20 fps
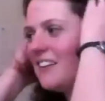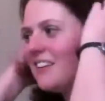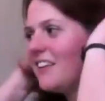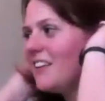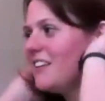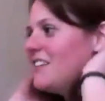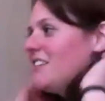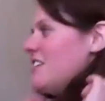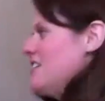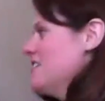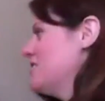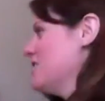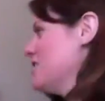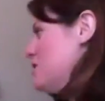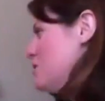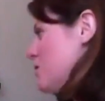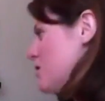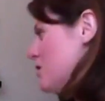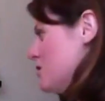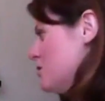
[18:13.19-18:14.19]
It
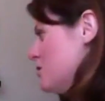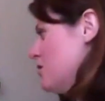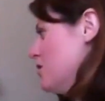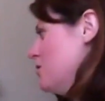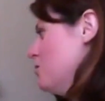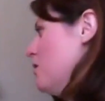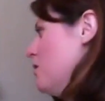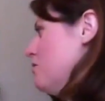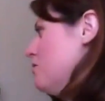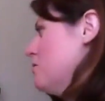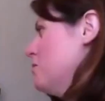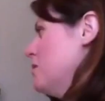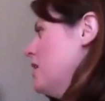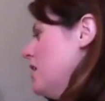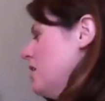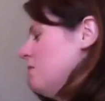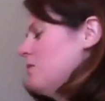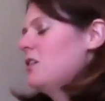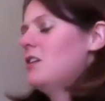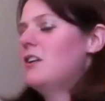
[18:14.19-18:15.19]
just works really well for
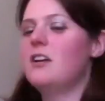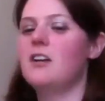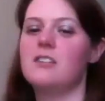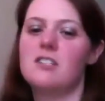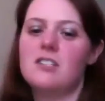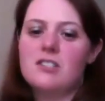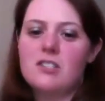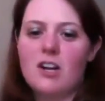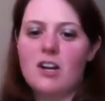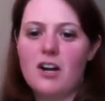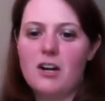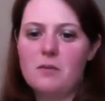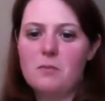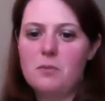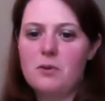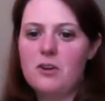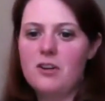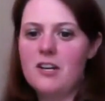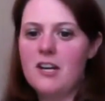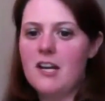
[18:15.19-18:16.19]
me. I'm going to start
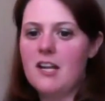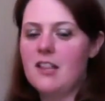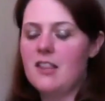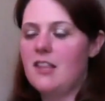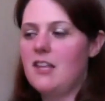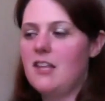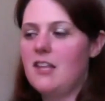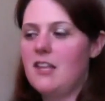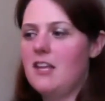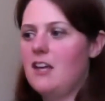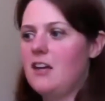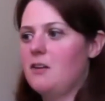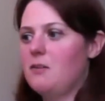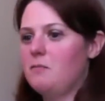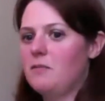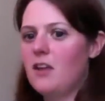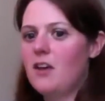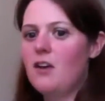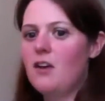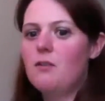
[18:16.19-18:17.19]
putting
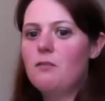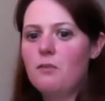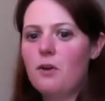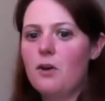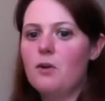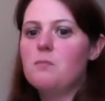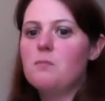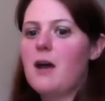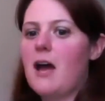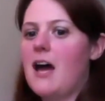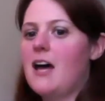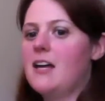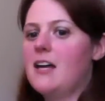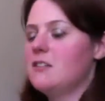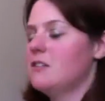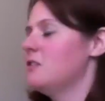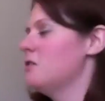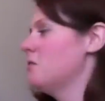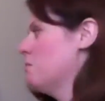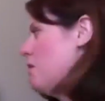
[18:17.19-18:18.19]
the foam
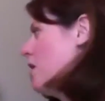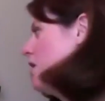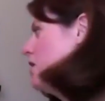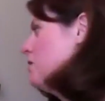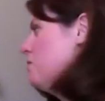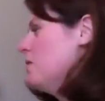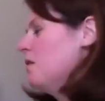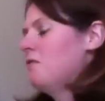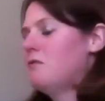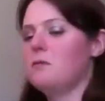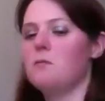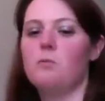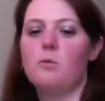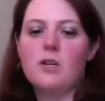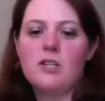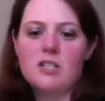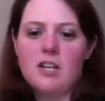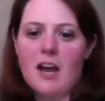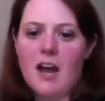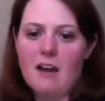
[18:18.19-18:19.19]
pads on the bottom of them,
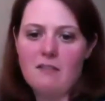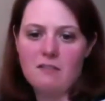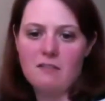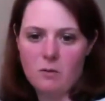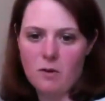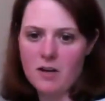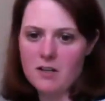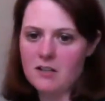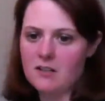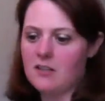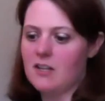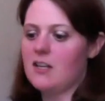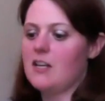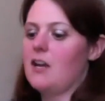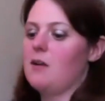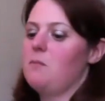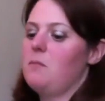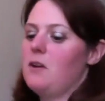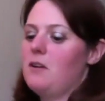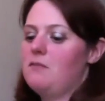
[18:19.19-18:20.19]
which I haven't quite done that
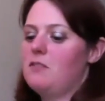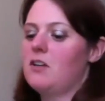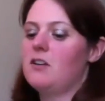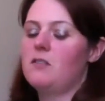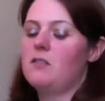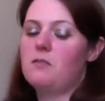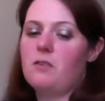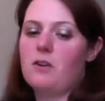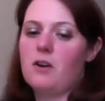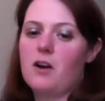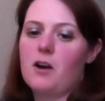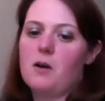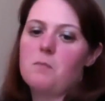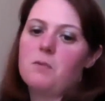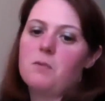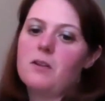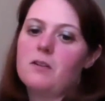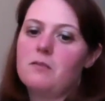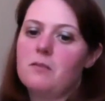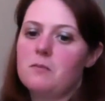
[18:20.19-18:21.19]
yet, but I've done it for a
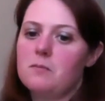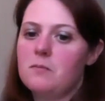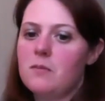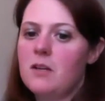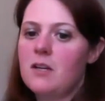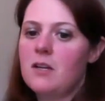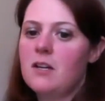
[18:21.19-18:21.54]
couple of them